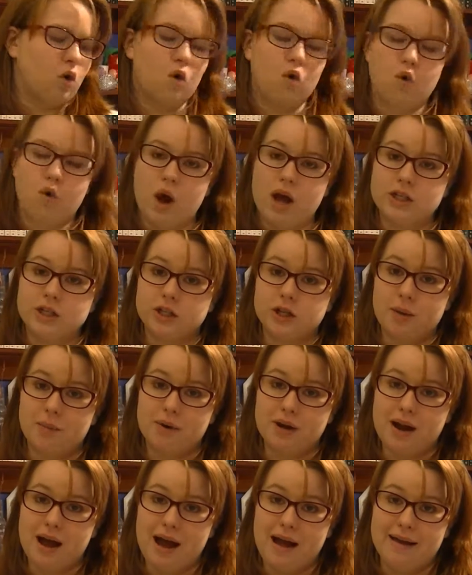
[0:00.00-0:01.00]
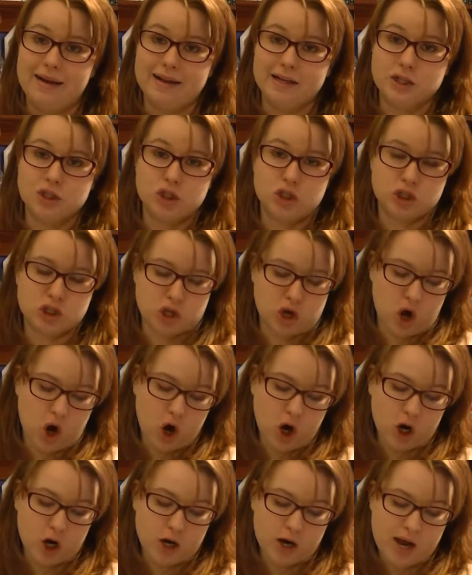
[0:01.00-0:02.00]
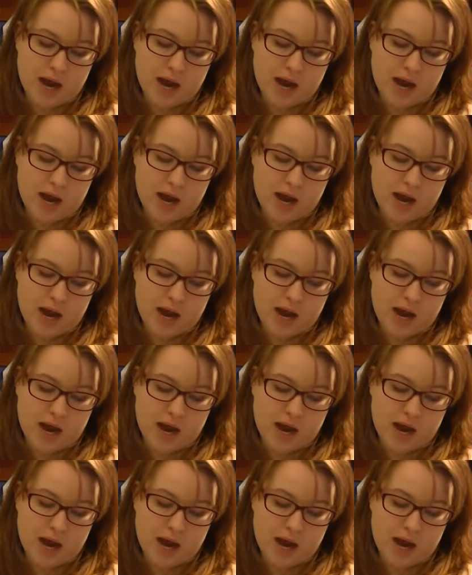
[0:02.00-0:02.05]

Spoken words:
Question number 9 is Scar.